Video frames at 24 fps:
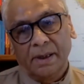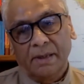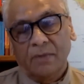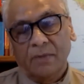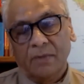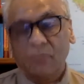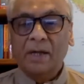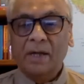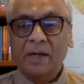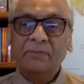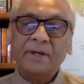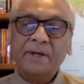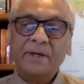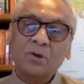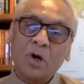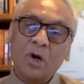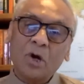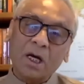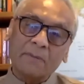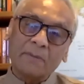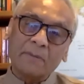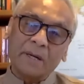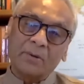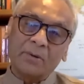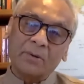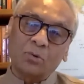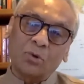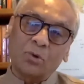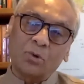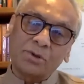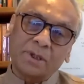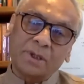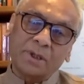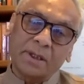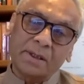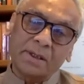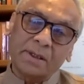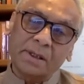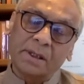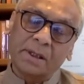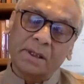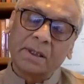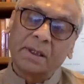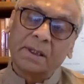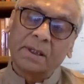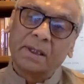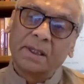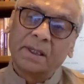When we talk about ocean,
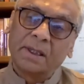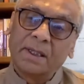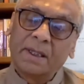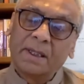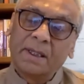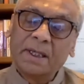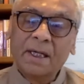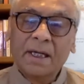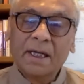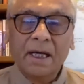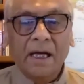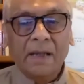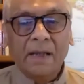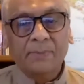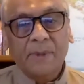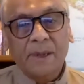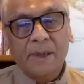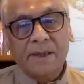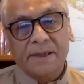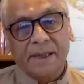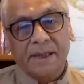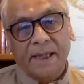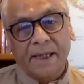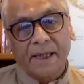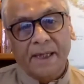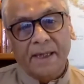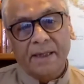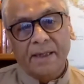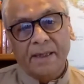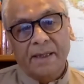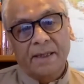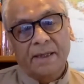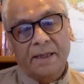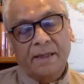let me say,